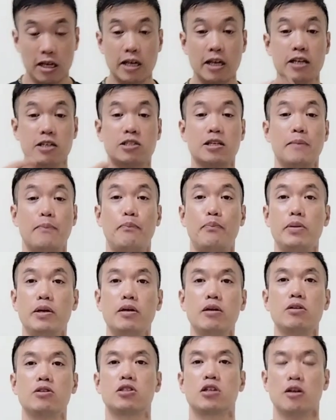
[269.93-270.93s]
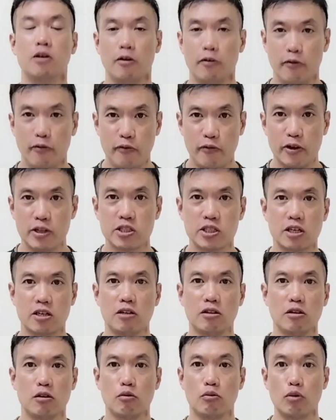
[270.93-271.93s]
is it builds
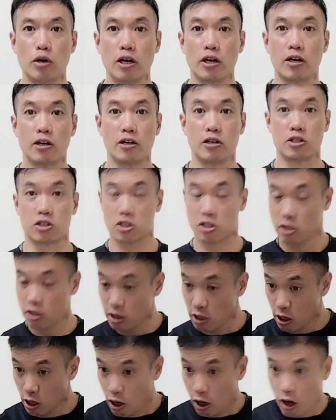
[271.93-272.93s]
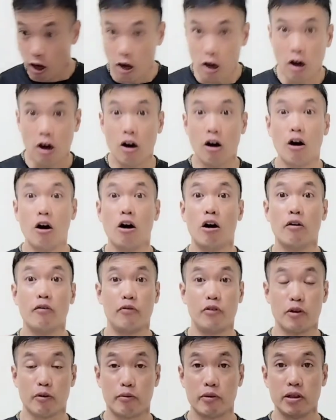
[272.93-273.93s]
physical awareness
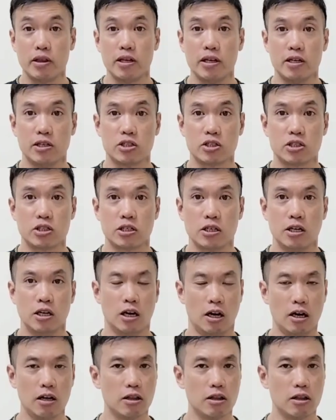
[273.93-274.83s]
of the release.